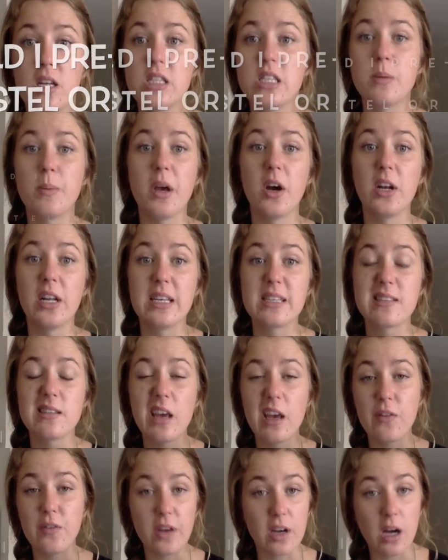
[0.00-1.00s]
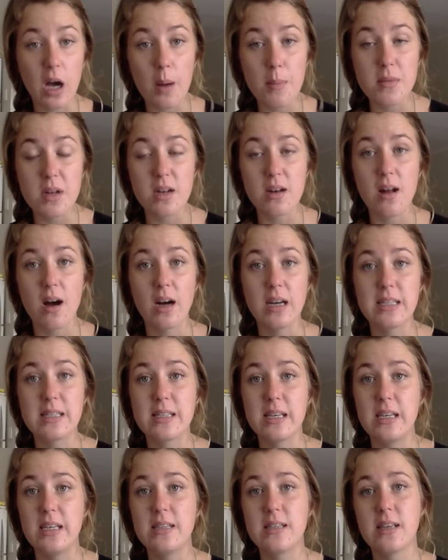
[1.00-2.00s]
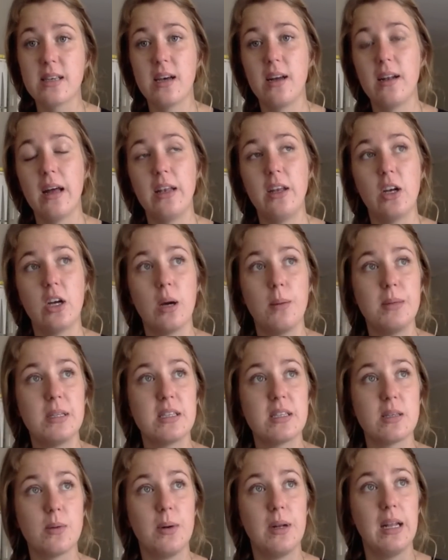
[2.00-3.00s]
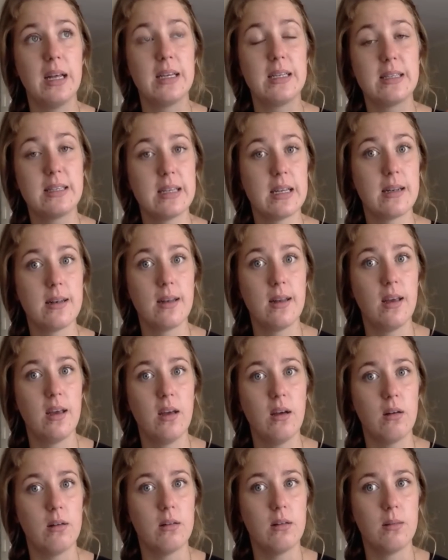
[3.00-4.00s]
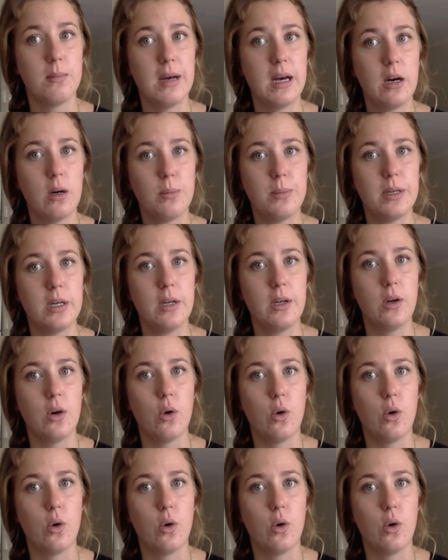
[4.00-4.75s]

To be honest, if you're coming in high season and you're coming to somewhere like Sydney or Melbourne,